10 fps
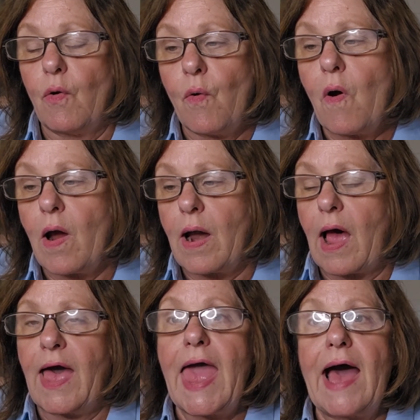or
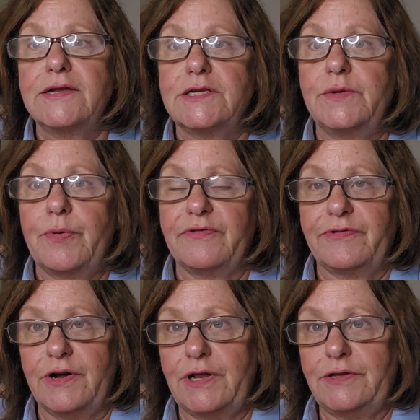I actually
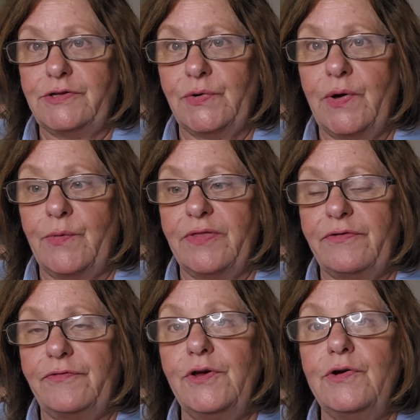prefer to do it with
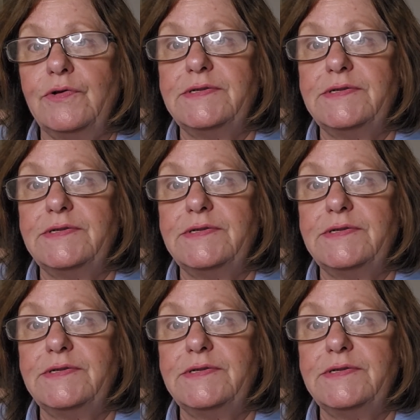food.